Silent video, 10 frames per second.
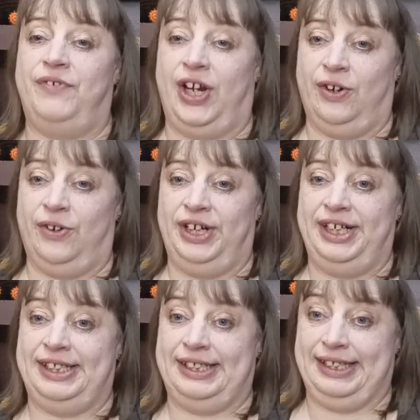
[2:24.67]

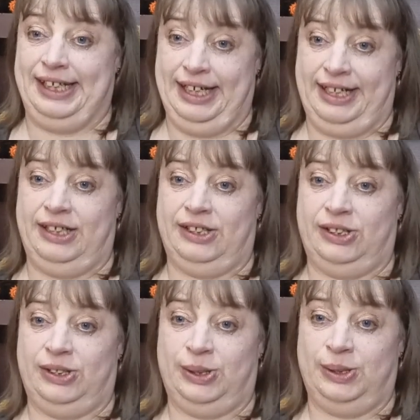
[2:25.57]
very
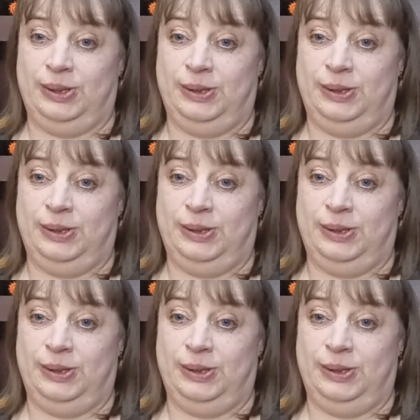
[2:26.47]
skittish.